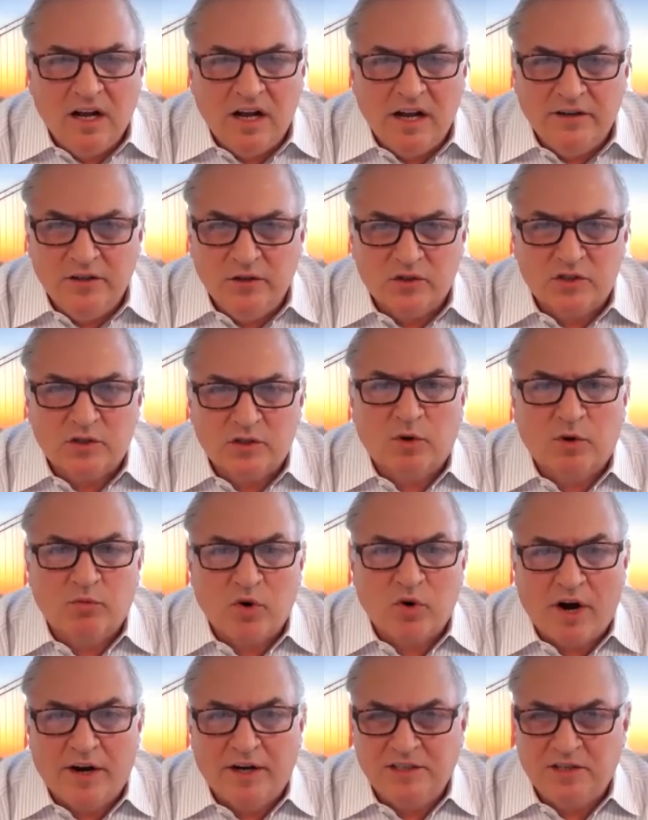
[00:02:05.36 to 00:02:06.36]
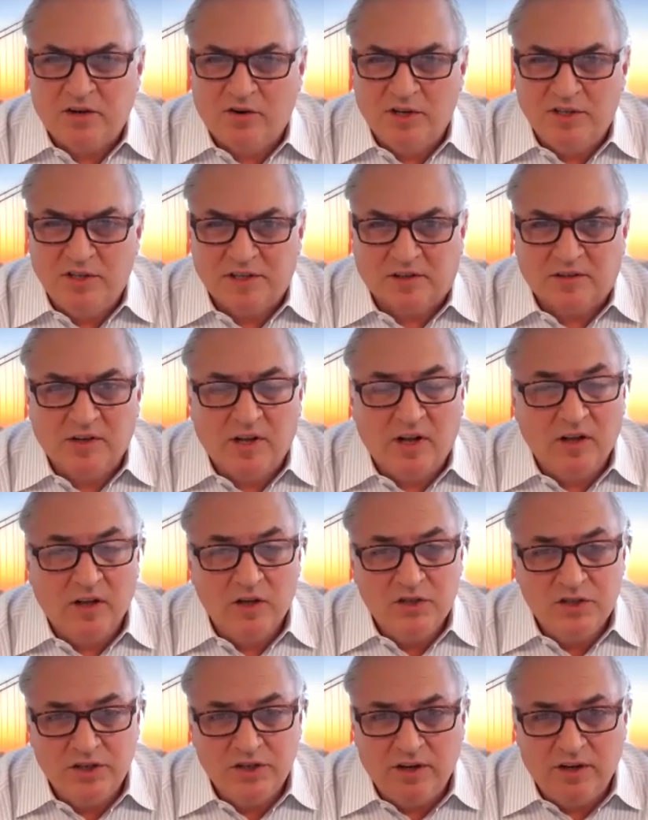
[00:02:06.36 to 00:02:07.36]
and use some proprietary
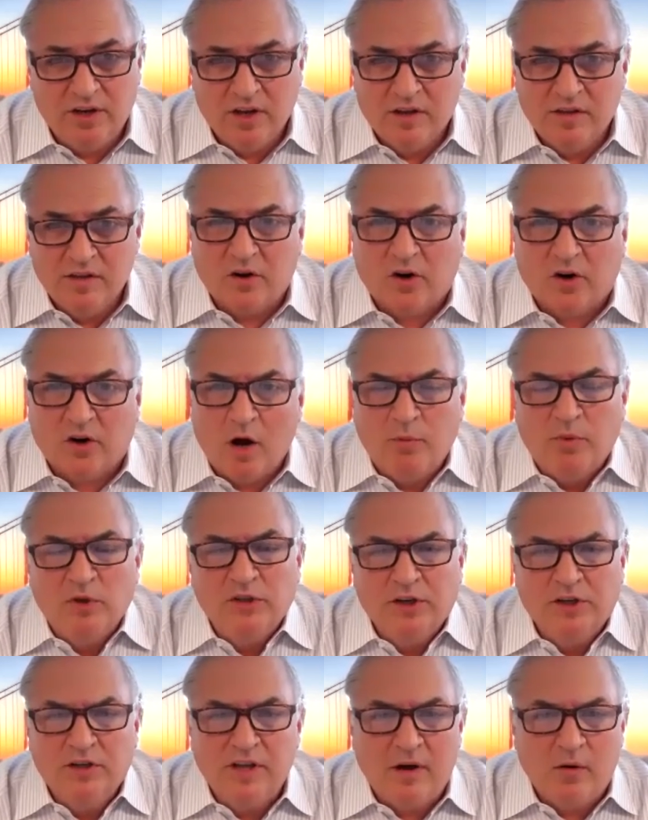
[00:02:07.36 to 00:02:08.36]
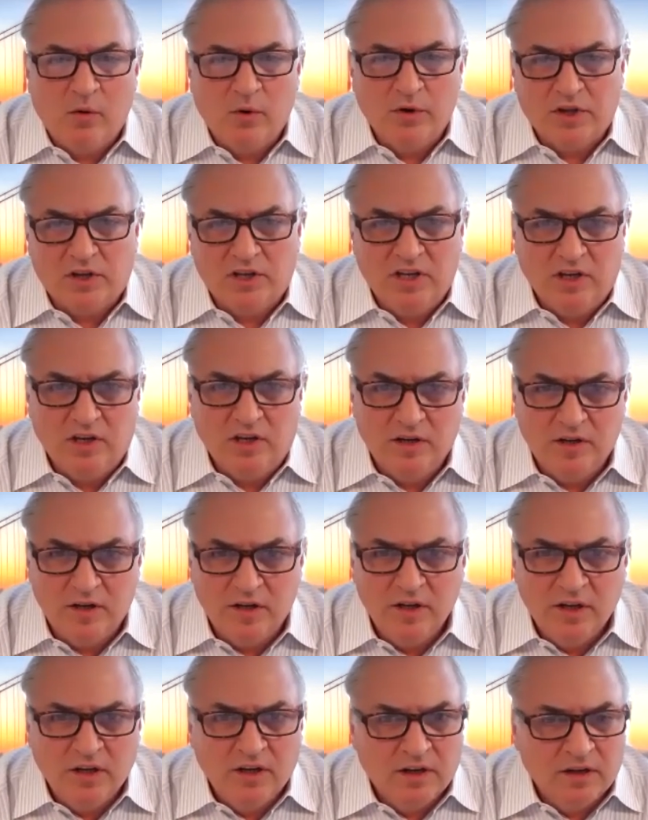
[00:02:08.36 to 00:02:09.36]
technology. They're coupling that with Akida
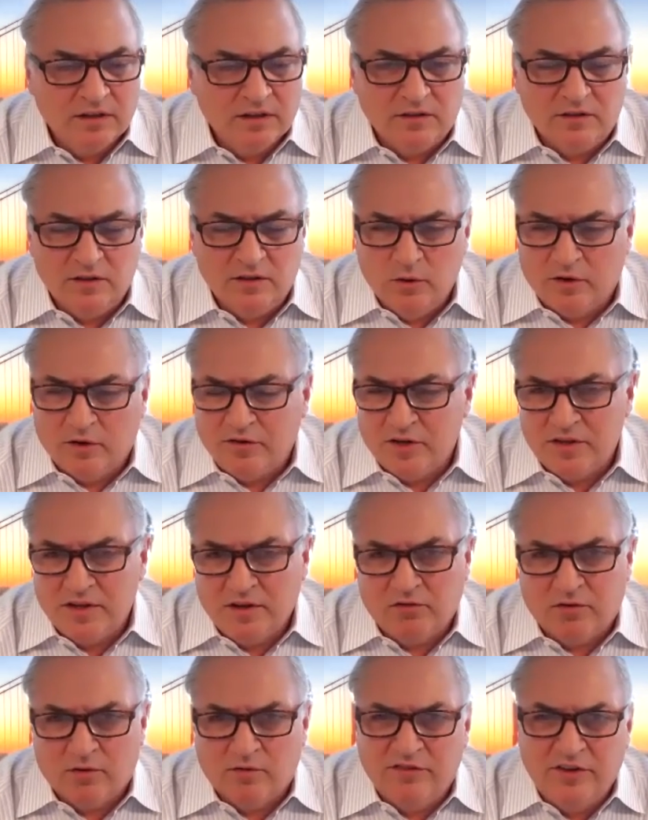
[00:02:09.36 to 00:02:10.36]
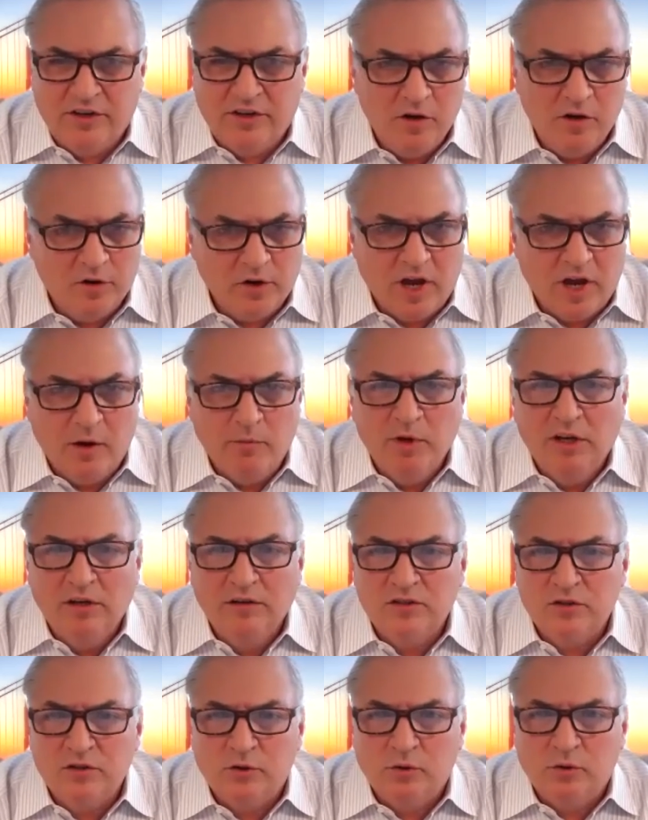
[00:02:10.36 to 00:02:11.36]
to do everything from video gaming
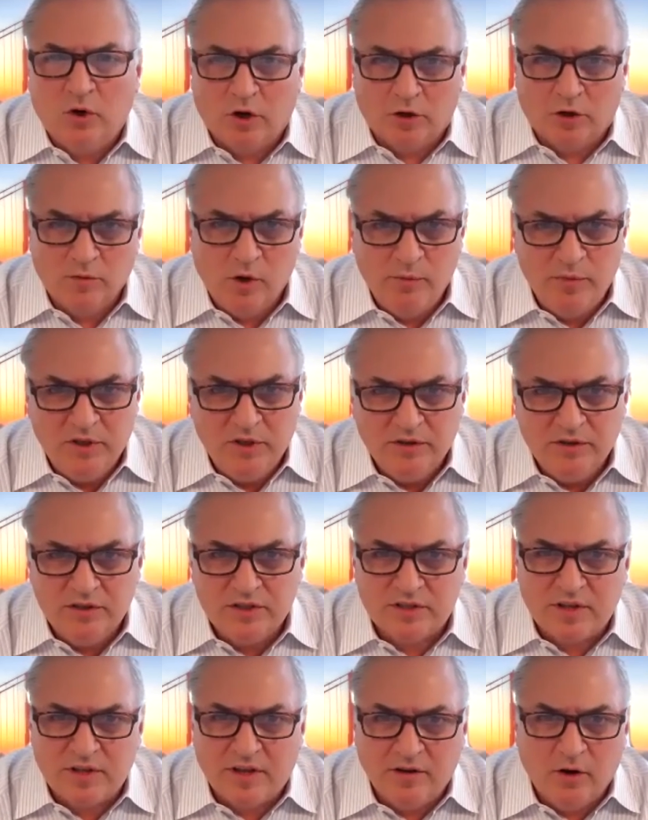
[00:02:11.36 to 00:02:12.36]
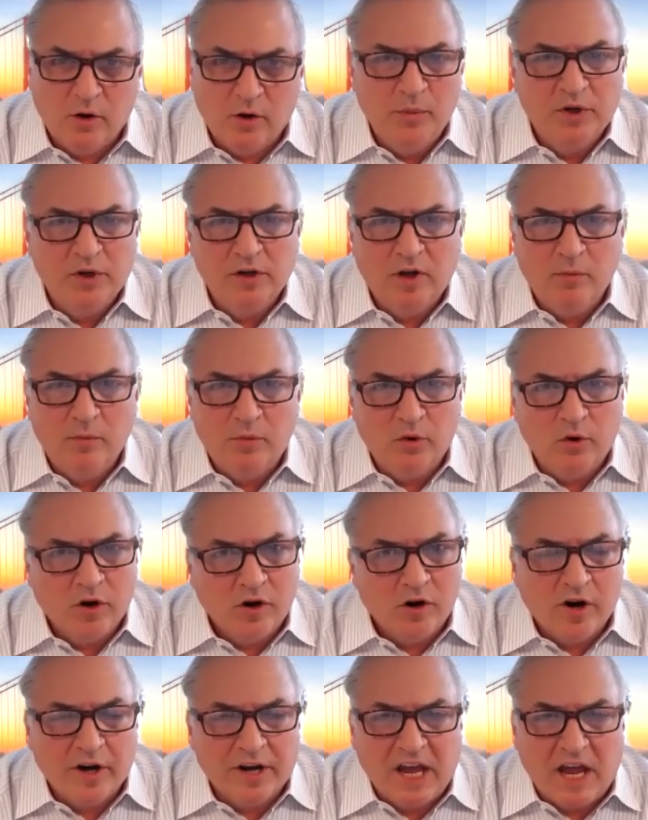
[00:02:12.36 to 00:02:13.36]
to automobiles. They open up or
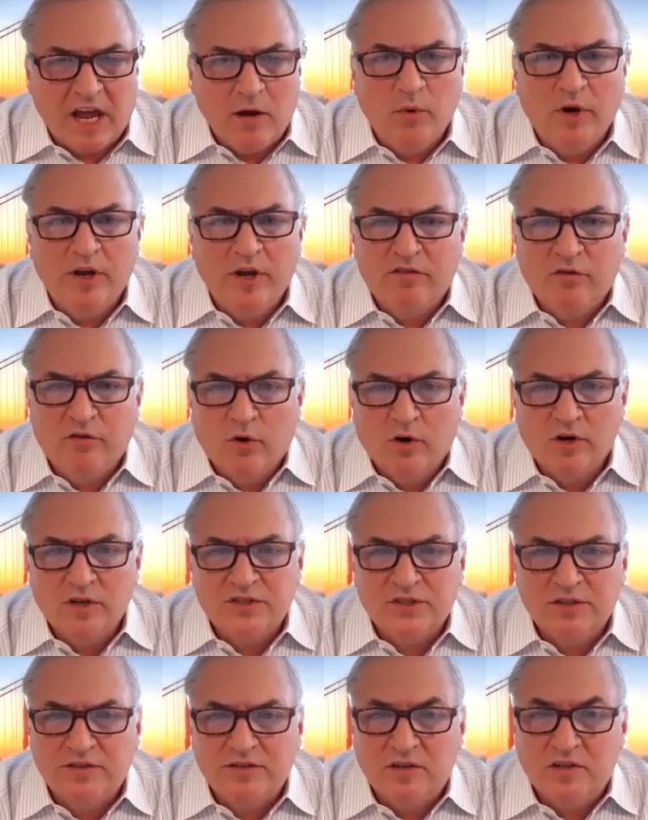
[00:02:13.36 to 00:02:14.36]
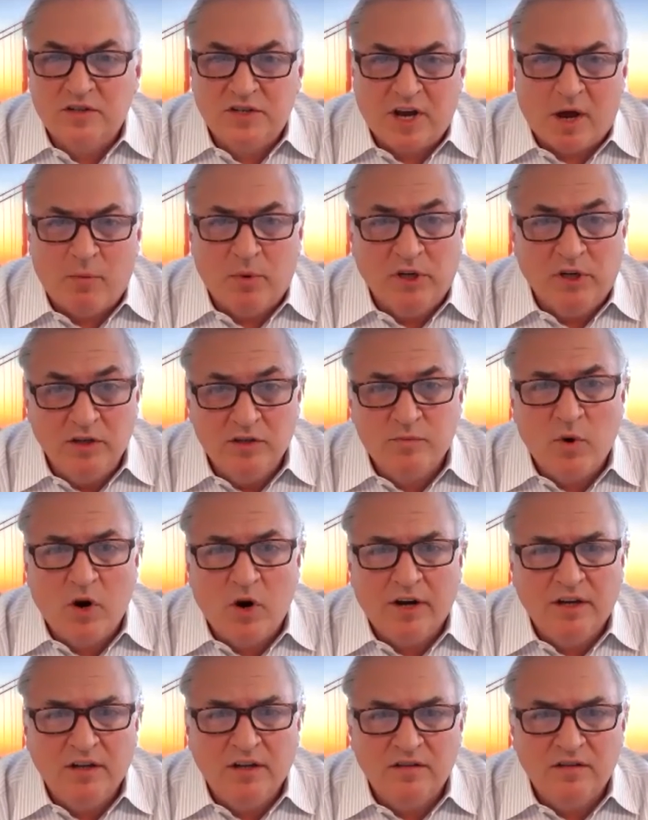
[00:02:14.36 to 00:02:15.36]
are a gateway for us into the Japanese
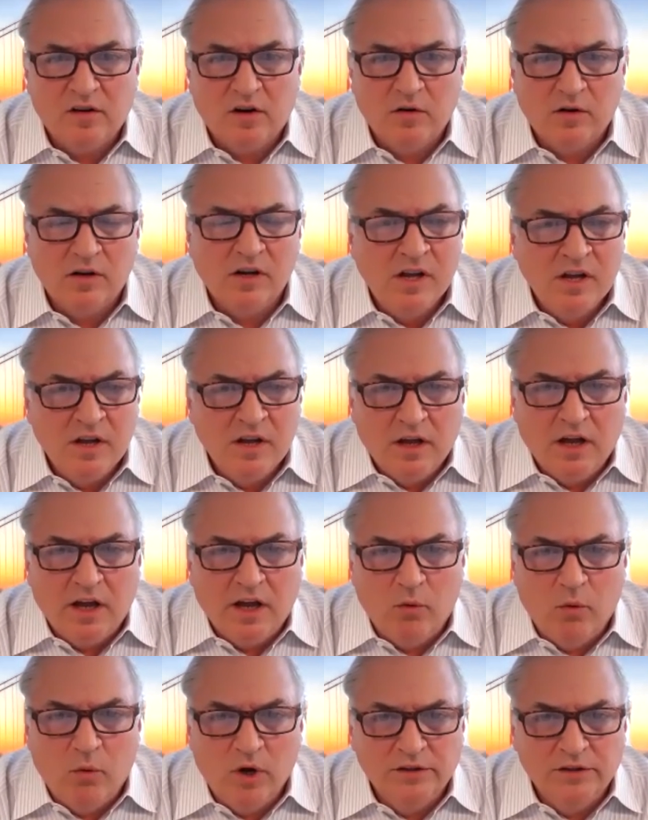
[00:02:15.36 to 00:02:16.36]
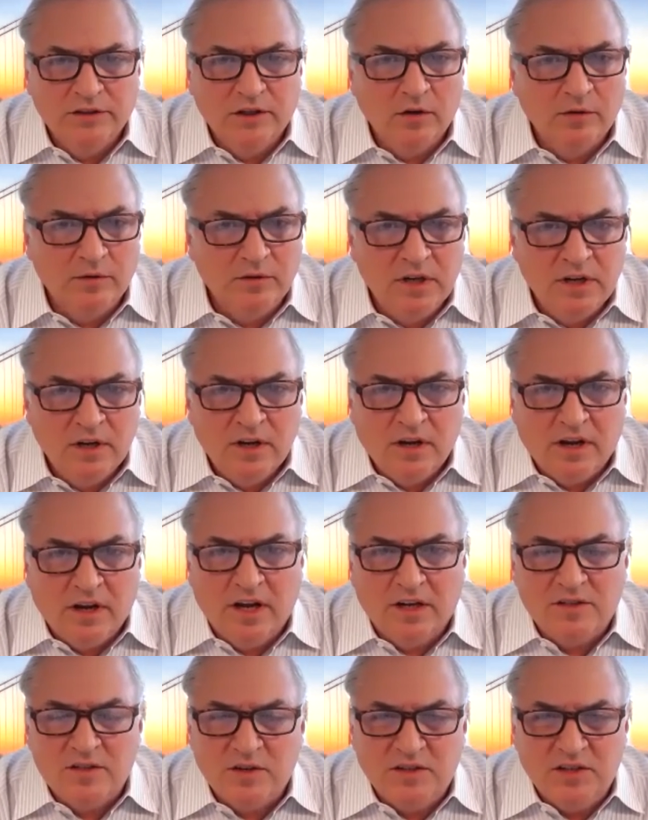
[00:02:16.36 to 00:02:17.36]
market. They're a well-known
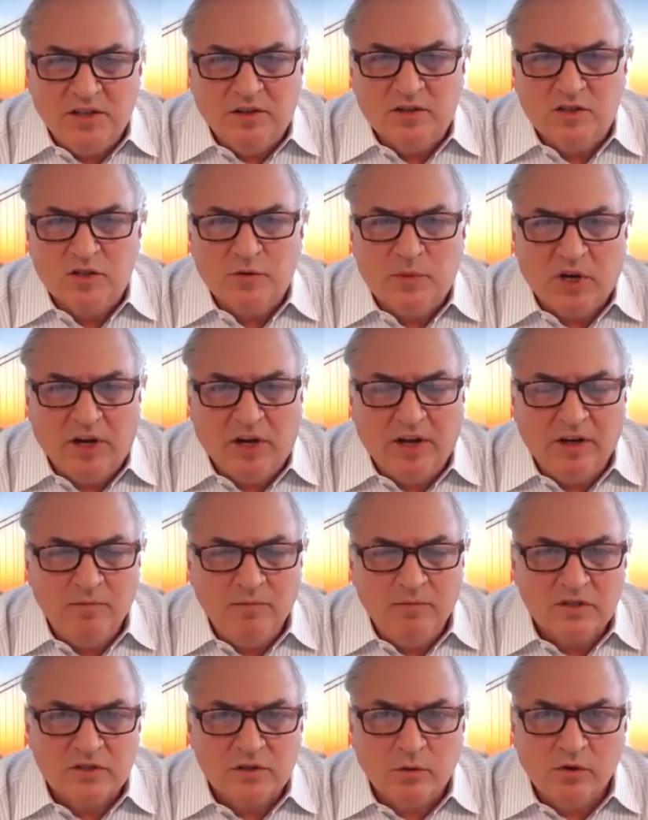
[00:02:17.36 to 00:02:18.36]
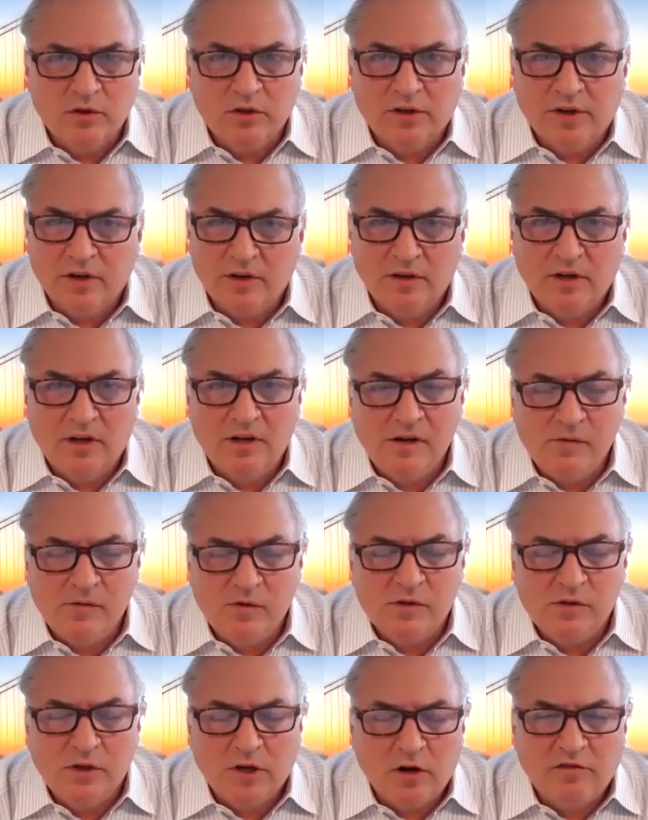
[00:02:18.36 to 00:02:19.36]
entity in Japan. So we're looking
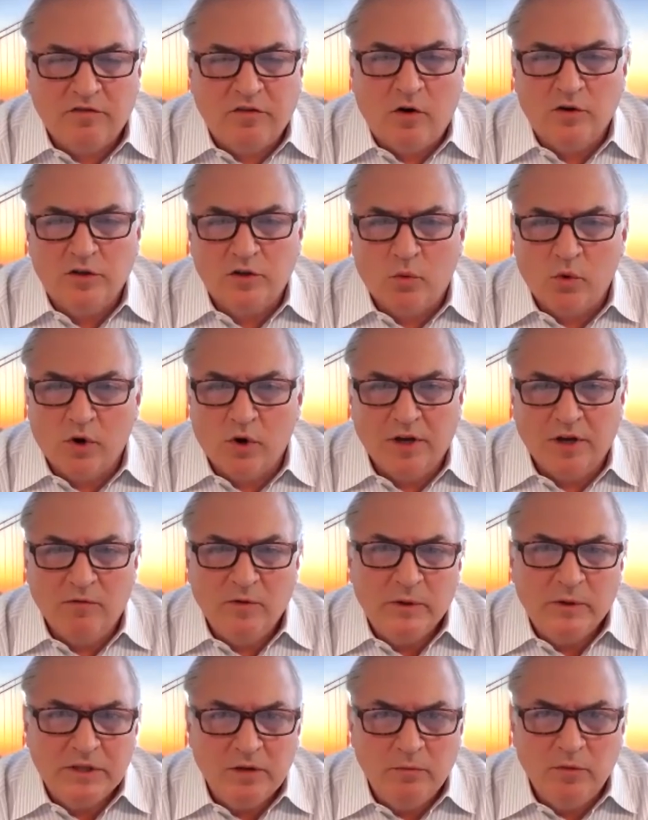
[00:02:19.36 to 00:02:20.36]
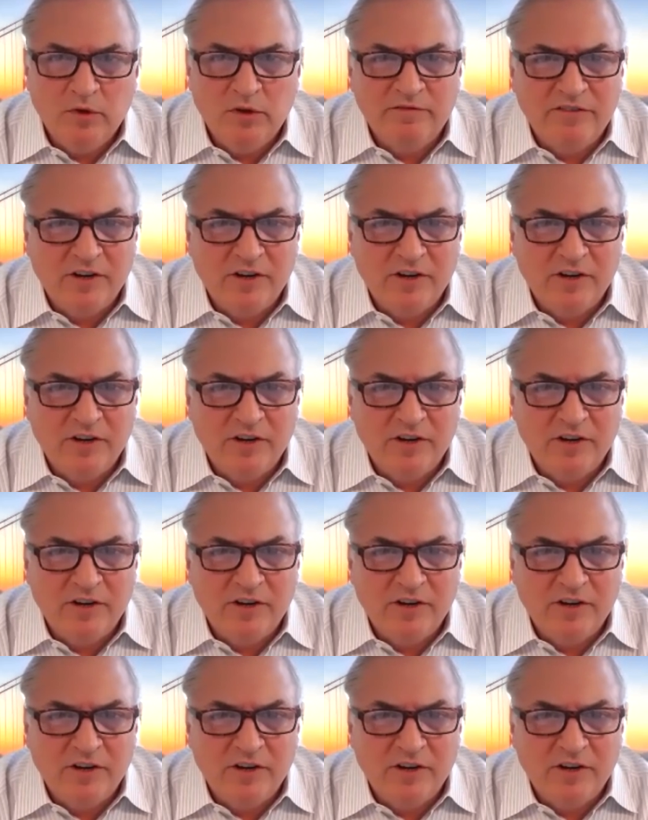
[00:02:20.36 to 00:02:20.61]
forward to working with them and